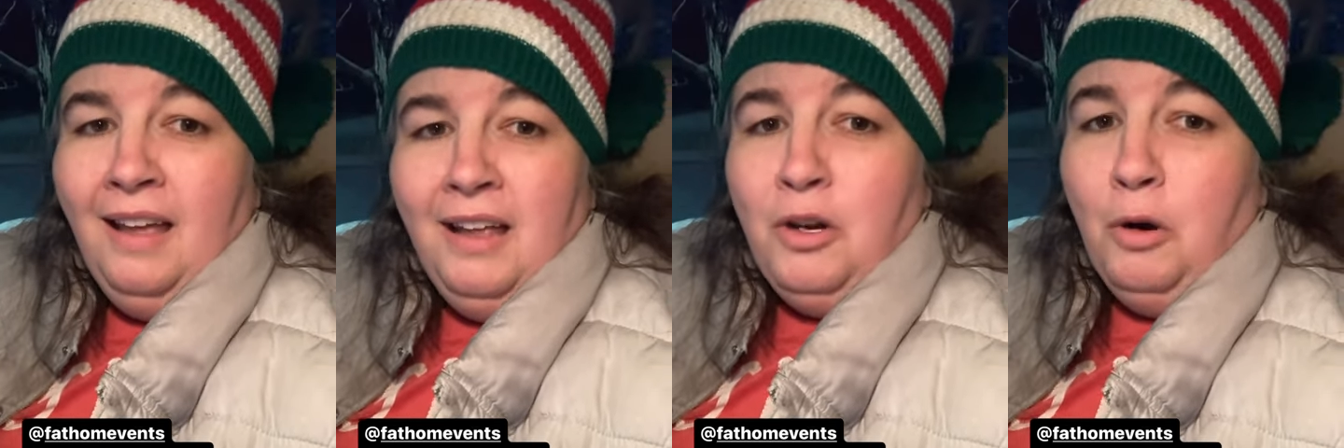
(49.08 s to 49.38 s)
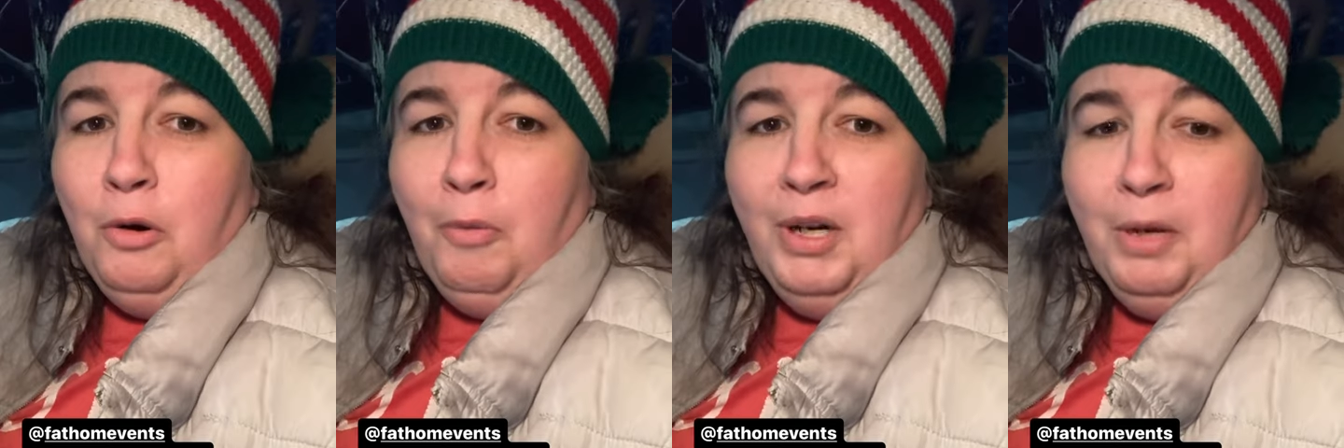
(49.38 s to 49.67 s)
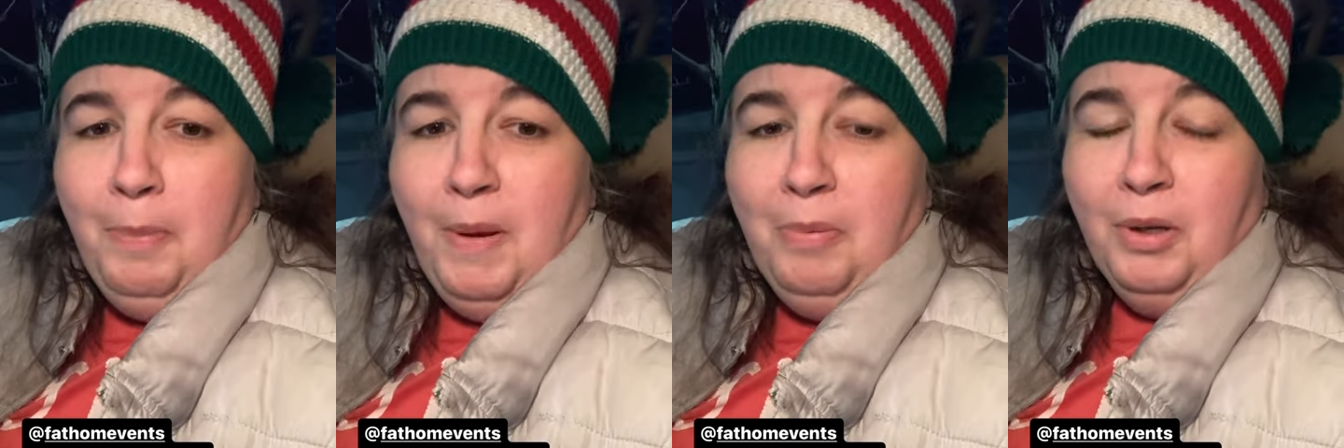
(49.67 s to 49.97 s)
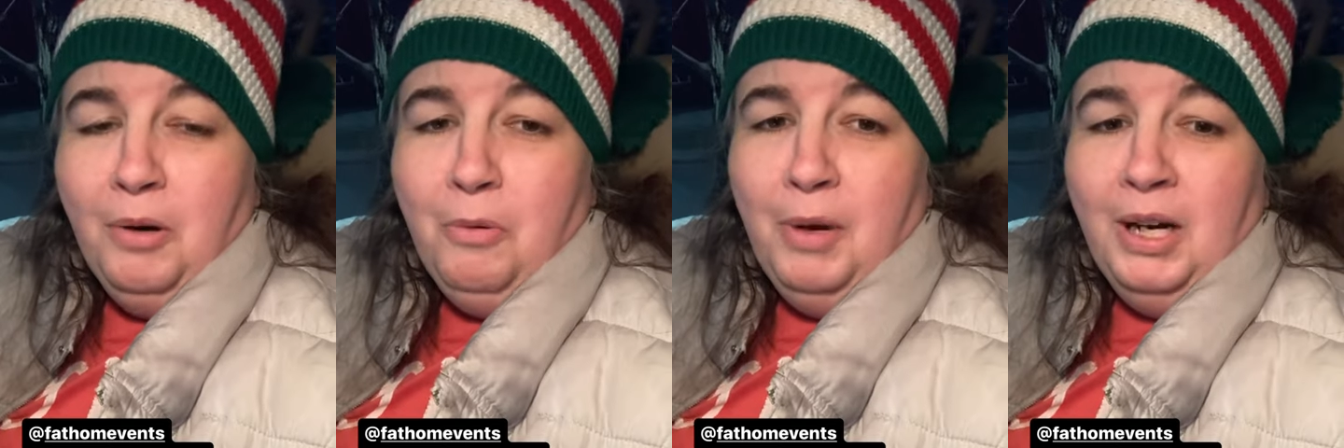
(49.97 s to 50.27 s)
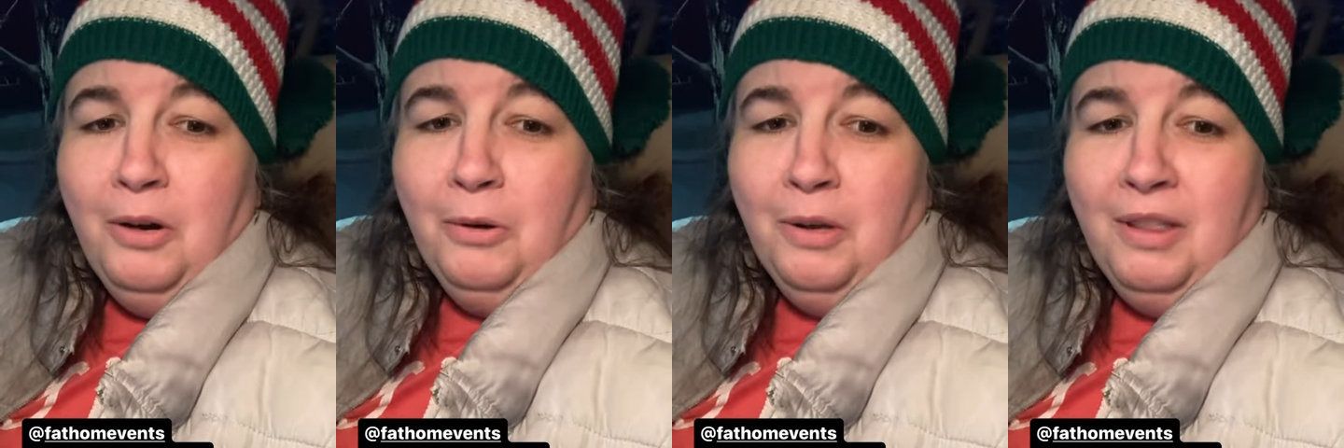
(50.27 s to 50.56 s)
no wonder people don't want to
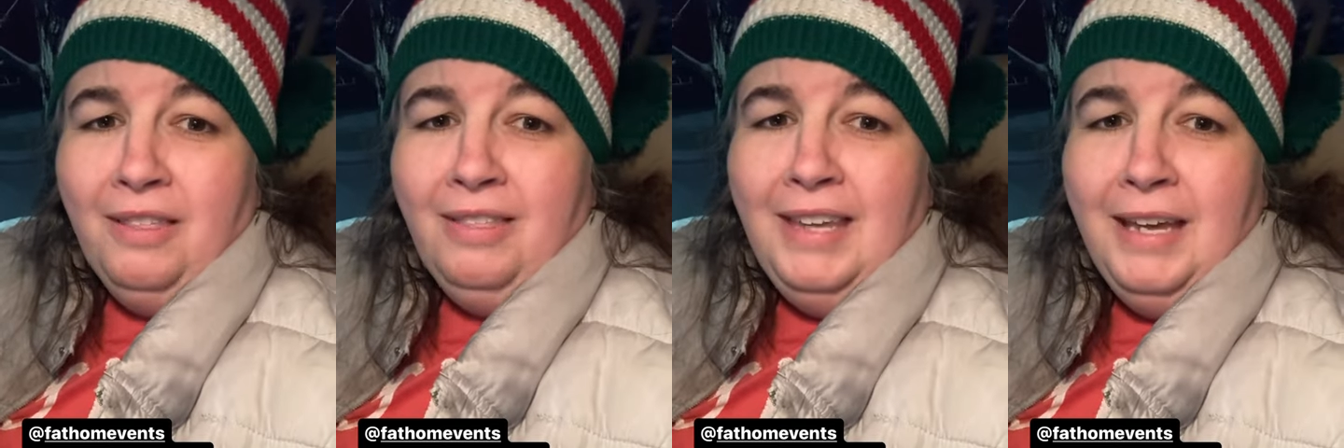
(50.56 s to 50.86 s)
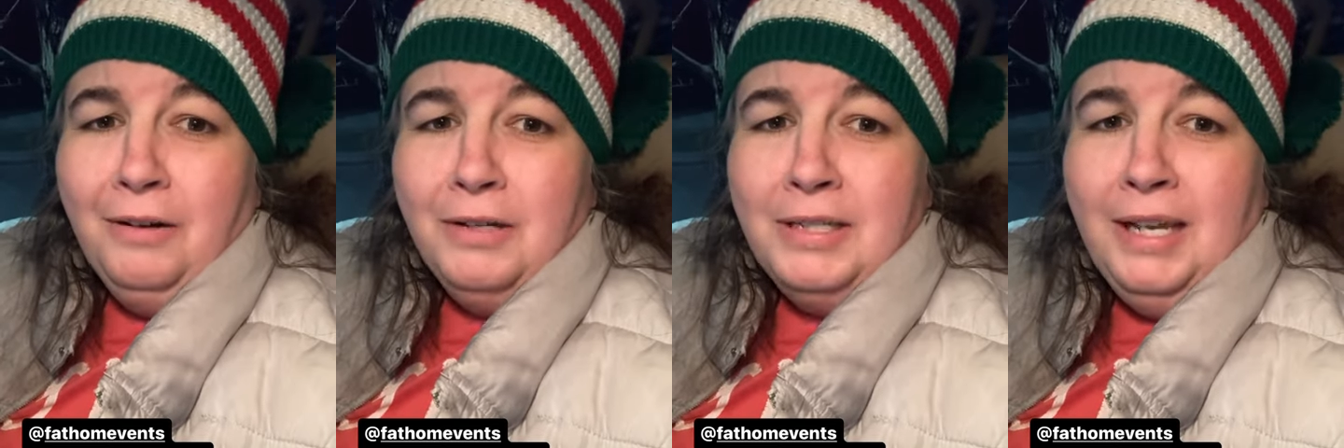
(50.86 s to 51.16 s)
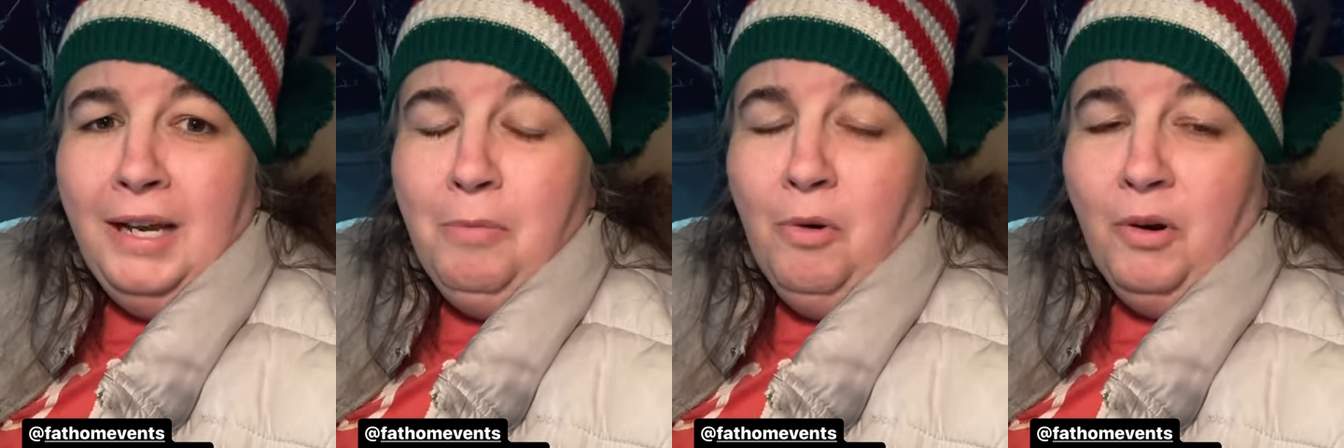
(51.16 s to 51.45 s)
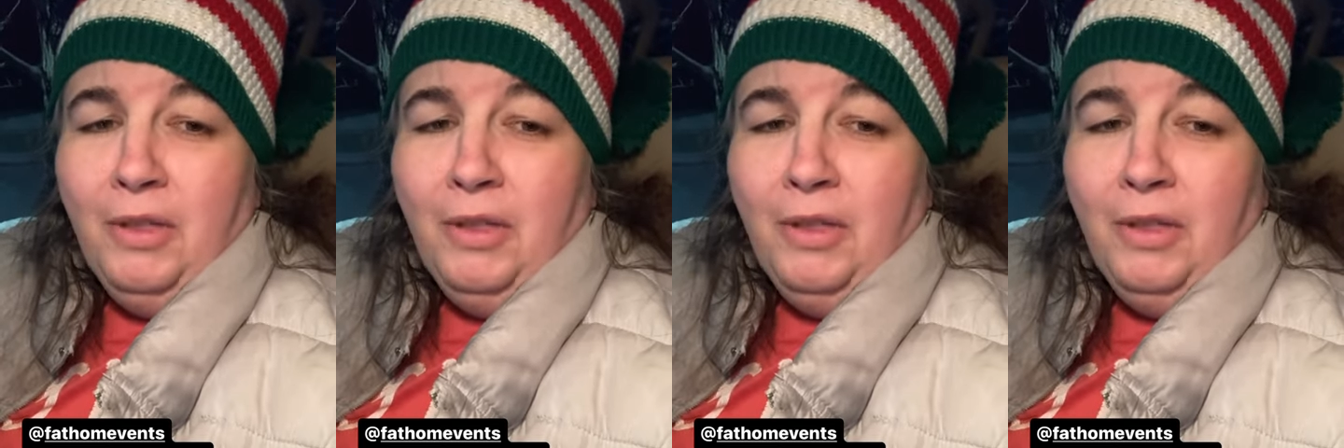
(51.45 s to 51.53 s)
go to the theaters anymore.